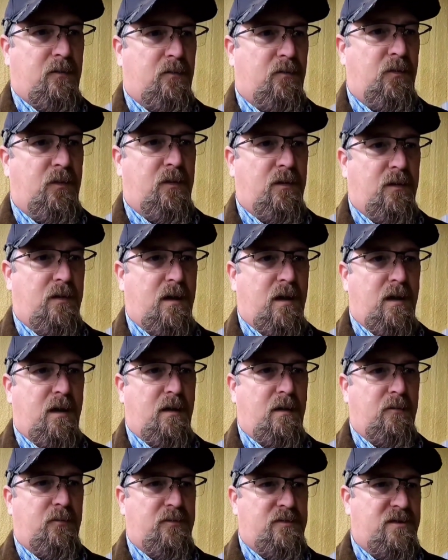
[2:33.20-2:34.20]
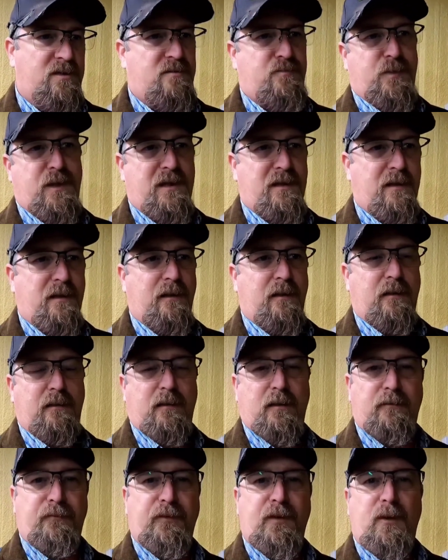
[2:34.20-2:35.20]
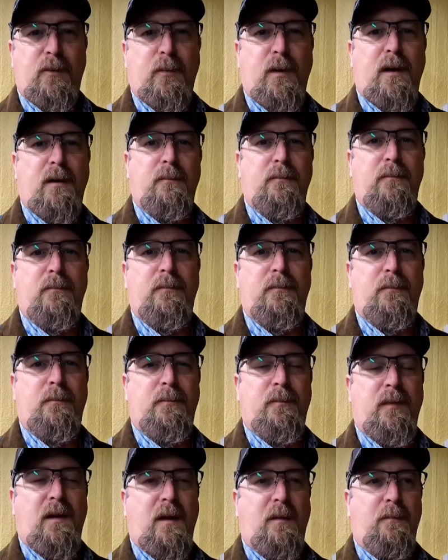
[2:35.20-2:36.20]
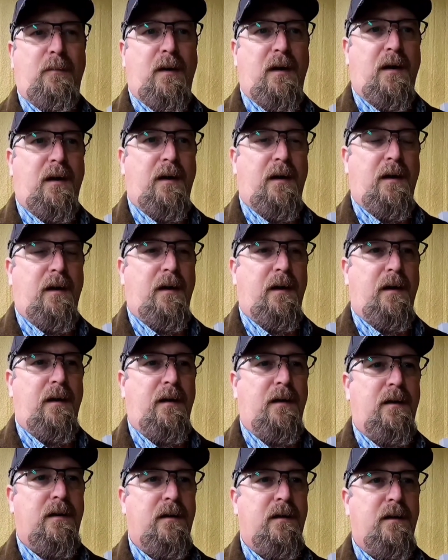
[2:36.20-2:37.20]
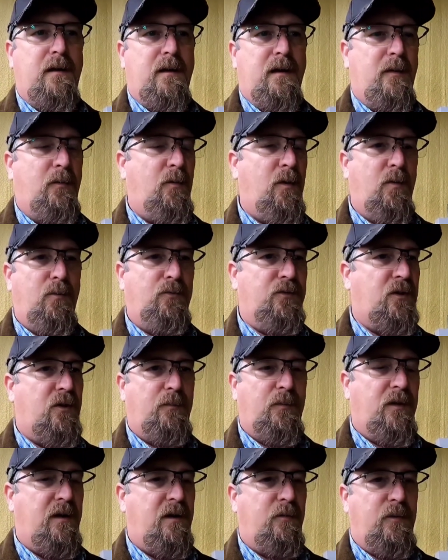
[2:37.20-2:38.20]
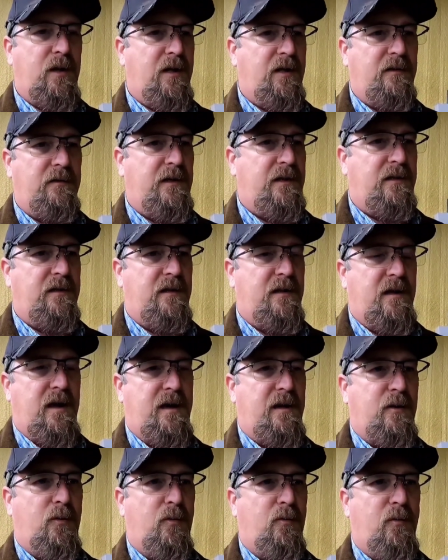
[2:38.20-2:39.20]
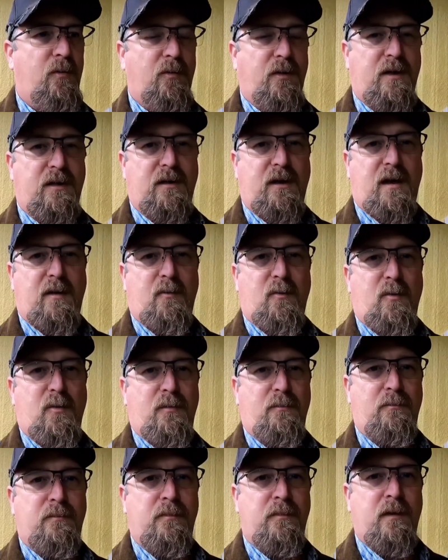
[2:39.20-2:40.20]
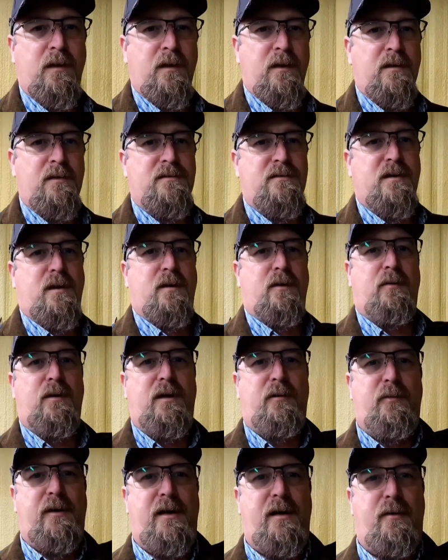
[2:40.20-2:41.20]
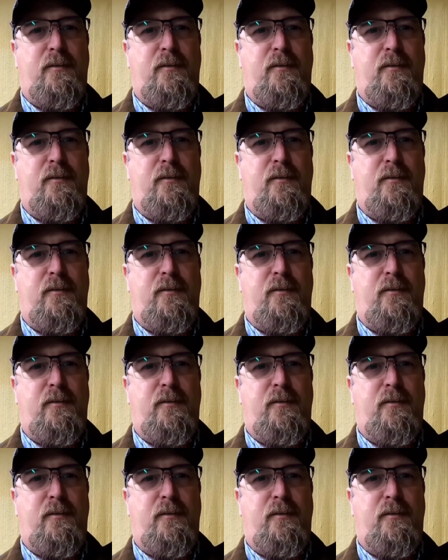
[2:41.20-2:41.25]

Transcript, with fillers: we'll uh, we'll just speed the, the film up. But uh, it won't thermally regulate then. I know it won't get that warm. So here we